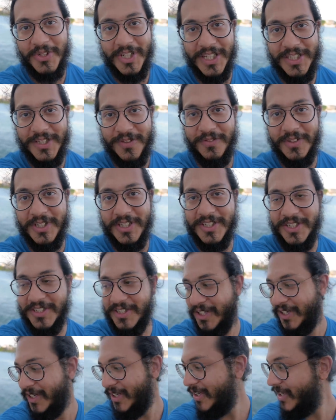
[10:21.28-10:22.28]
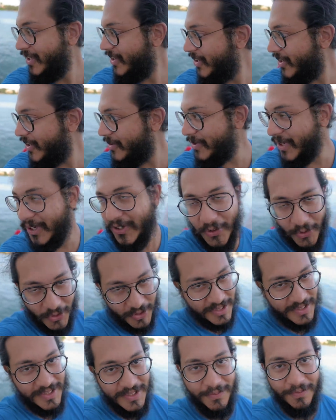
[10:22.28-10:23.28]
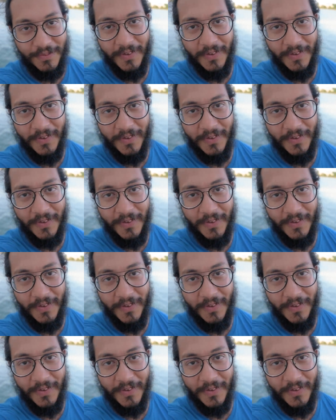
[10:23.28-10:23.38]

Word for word: to catch fish. Oh my gosh, these